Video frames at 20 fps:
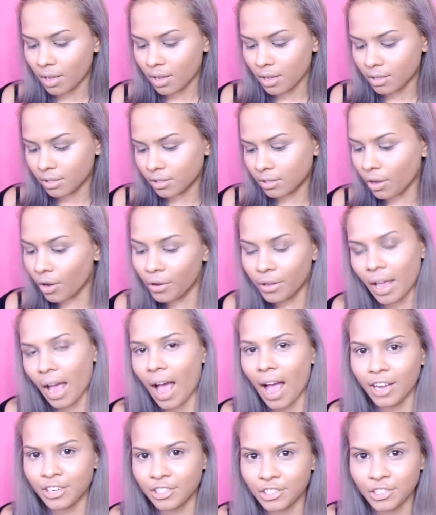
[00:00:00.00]
So
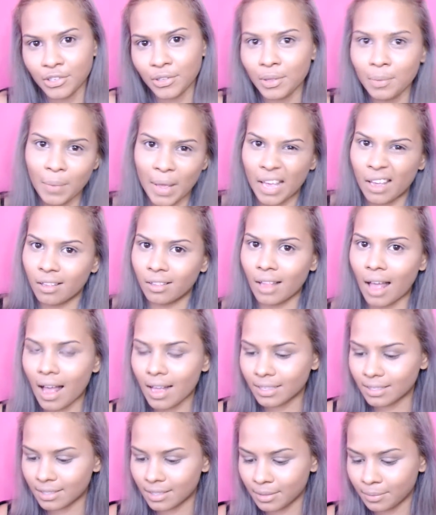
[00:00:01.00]
yeah, I just do the baking
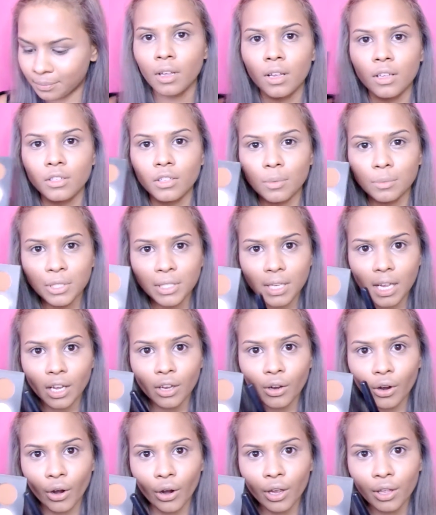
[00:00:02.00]
last. So I'm just
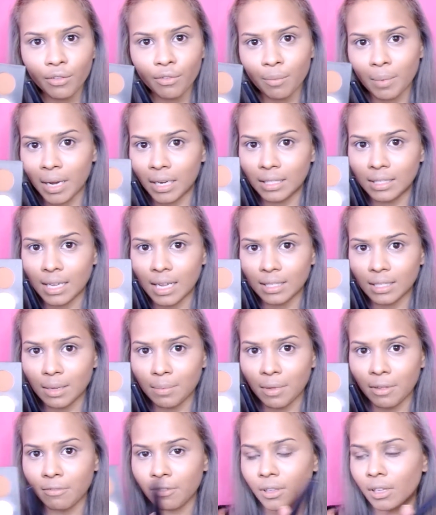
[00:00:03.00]
taking Earth from Anastasia
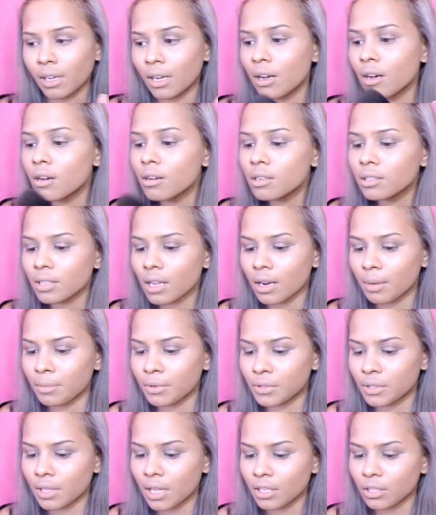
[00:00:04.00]
Beverly and I'm
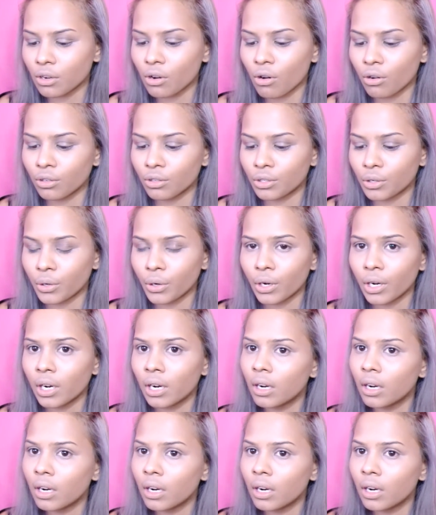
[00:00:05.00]
using it to contour.